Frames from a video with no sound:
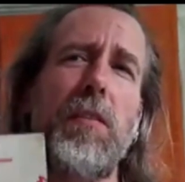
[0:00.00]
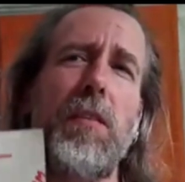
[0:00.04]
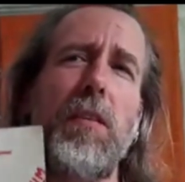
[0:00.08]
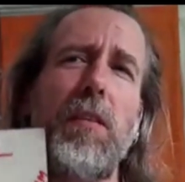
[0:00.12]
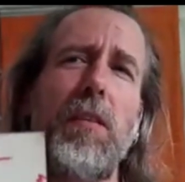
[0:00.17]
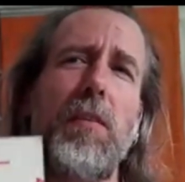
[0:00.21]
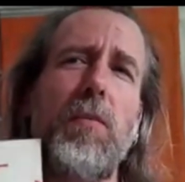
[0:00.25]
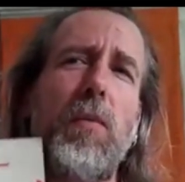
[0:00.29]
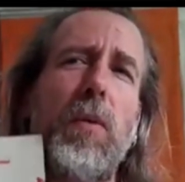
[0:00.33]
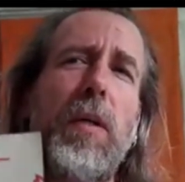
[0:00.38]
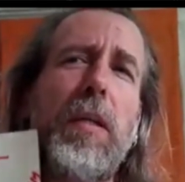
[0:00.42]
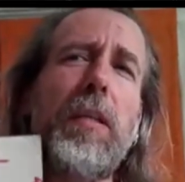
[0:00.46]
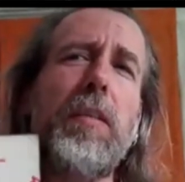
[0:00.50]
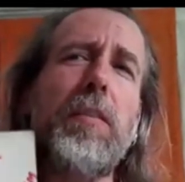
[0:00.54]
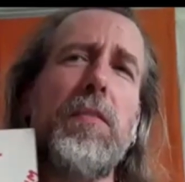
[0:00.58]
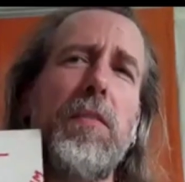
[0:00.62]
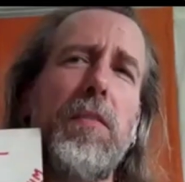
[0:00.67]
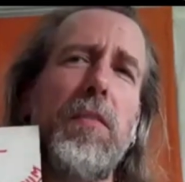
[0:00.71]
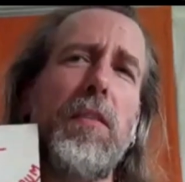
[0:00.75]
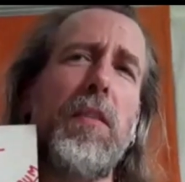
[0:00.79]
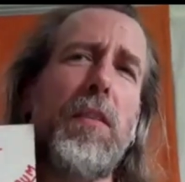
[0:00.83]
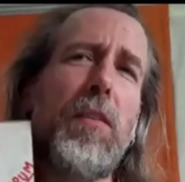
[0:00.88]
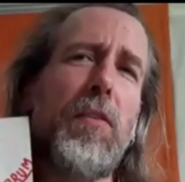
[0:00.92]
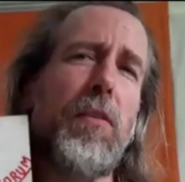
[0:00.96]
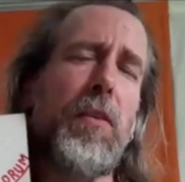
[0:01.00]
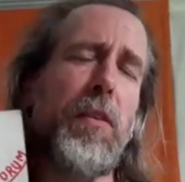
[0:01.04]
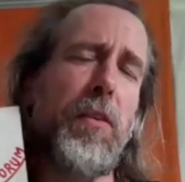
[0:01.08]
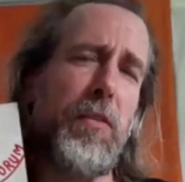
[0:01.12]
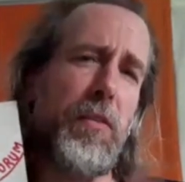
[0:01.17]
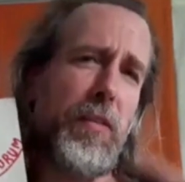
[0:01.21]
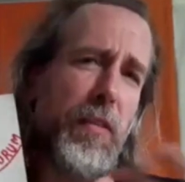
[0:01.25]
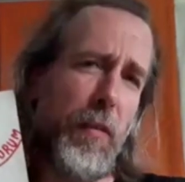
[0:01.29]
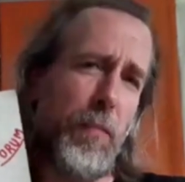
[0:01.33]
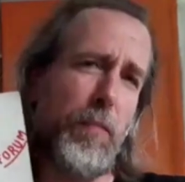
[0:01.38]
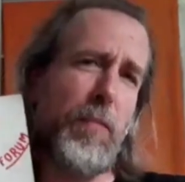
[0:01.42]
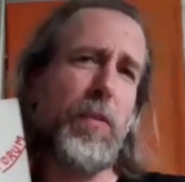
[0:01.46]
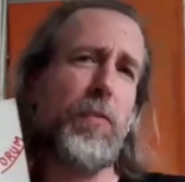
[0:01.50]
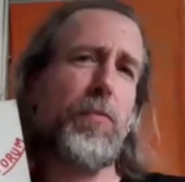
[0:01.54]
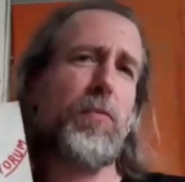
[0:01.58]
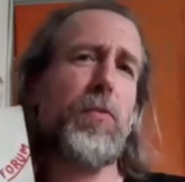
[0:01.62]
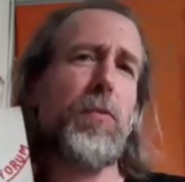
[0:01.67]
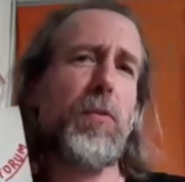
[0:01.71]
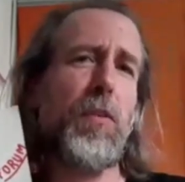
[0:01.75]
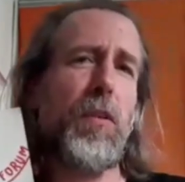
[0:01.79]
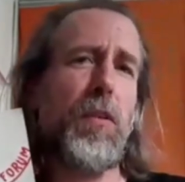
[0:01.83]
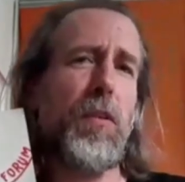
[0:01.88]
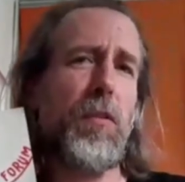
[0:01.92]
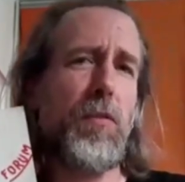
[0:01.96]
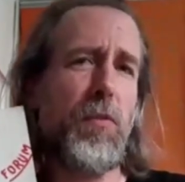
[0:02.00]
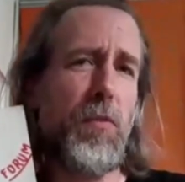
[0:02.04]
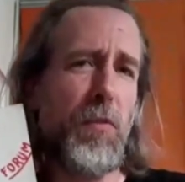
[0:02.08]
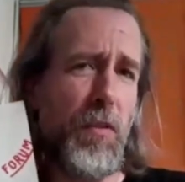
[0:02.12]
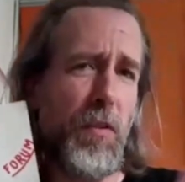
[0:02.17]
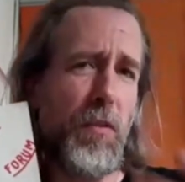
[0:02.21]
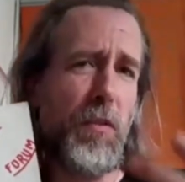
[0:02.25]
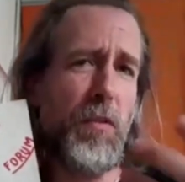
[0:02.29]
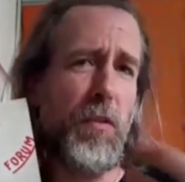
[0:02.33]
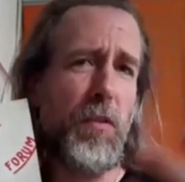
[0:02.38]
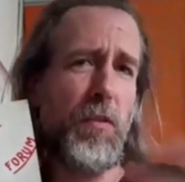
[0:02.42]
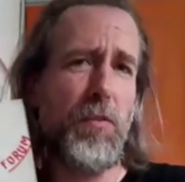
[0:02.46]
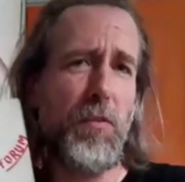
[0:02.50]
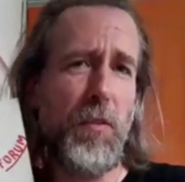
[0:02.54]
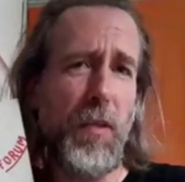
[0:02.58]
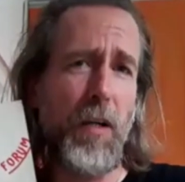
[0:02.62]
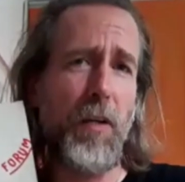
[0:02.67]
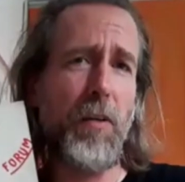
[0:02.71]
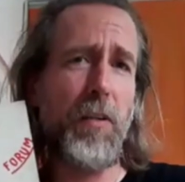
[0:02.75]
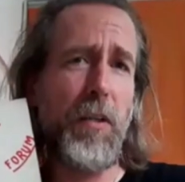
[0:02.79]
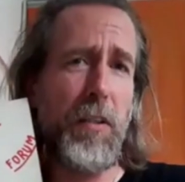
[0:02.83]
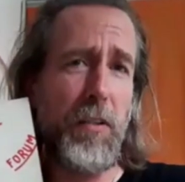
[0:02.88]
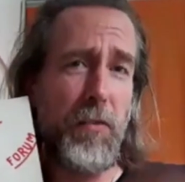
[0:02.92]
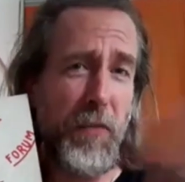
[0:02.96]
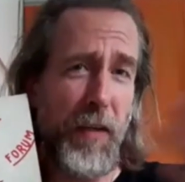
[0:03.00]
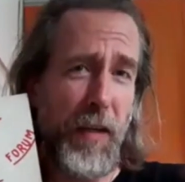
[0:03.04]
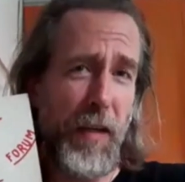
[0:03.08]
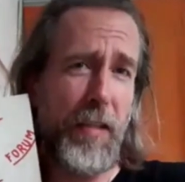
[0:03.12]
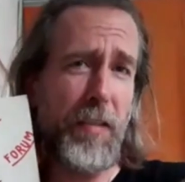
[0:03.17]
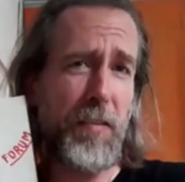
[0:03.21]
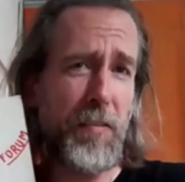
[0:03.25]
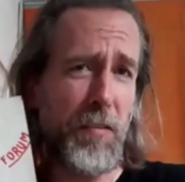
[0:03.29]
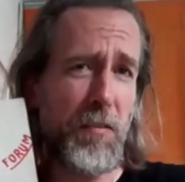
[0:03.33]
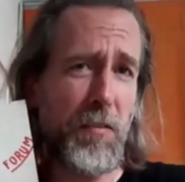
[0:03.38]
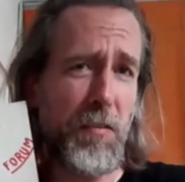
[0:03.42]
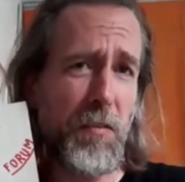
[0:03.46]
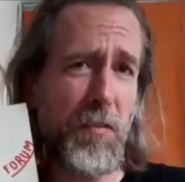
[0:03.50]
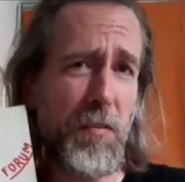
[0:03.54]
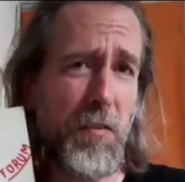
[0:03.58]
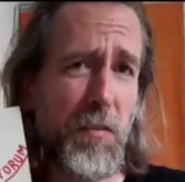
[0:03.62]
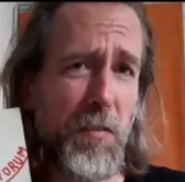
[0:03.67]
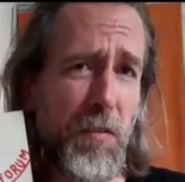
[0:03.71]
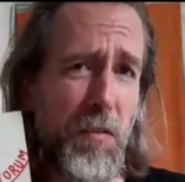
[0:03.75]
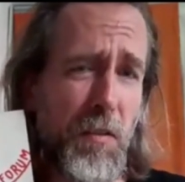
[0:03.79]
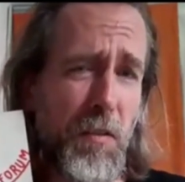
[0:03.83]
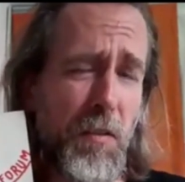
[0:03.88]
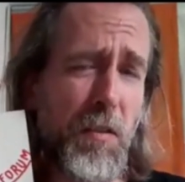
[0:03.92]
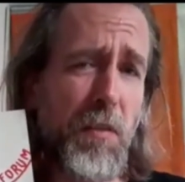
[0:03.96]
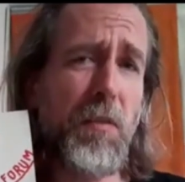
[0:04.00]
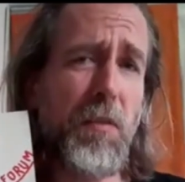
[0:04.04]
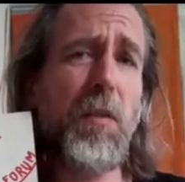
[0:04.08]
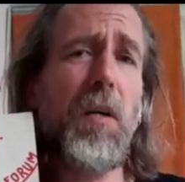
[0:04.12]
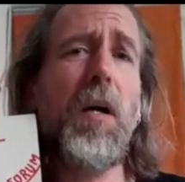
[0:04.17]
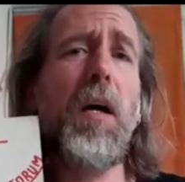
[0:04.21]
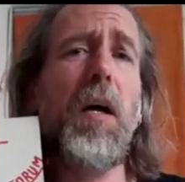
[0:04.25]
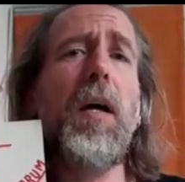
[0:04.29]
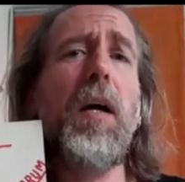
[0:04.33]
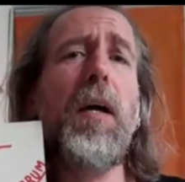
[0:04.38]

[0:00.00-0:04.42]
we can see you are receptive to our advice, you know,